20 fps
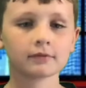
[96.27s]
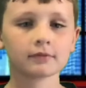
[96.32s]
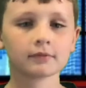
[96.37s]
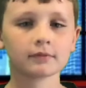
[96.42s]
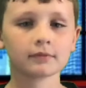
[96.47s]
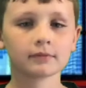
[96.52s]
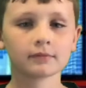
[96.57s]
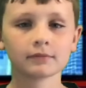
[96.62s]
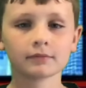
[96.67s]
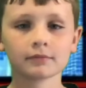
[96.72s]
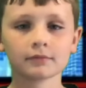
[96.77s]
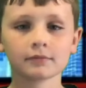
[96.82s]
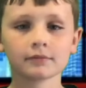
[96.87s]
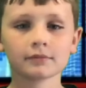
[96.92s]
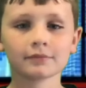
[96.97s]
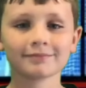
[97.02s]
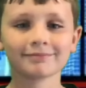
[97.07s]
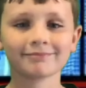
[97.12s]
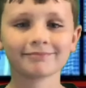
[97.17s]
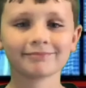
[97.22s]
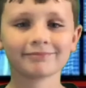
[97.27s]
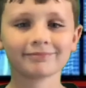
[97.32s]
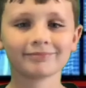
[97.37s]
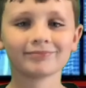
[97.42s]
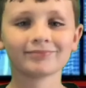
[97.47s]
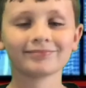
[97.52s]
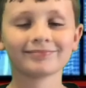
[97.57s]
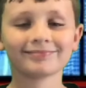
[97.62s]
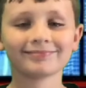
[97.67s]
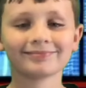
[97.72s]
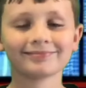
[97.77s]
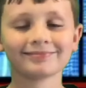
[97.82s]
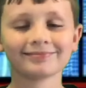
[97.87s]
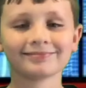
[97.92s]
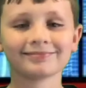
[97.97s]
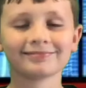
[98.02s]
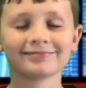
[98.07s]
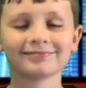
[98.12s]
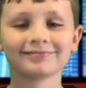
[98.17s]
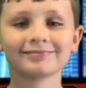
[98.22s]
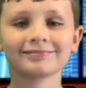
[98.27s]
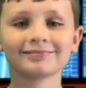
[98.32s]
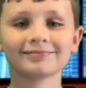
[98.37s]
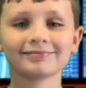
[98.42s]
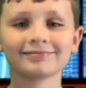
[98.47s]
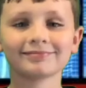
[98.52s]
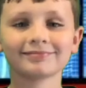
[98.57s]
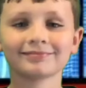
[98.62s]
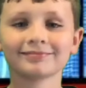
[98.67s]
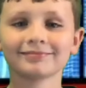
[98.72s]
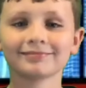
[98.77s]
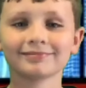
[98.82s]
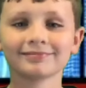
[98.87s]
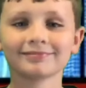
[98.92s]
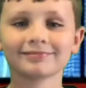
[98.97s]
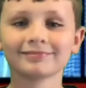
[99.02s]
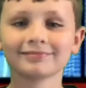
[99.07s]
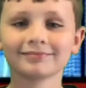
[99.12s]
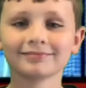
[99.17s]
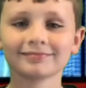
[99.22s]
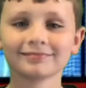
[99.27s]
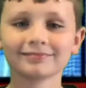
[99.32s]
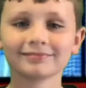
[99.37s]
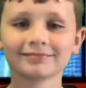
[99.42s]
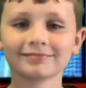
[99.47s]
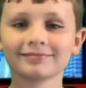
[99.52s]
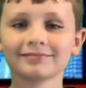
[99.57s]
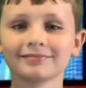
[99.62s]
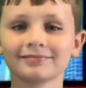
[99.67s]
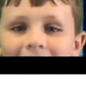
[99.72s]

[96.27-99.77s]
(silent)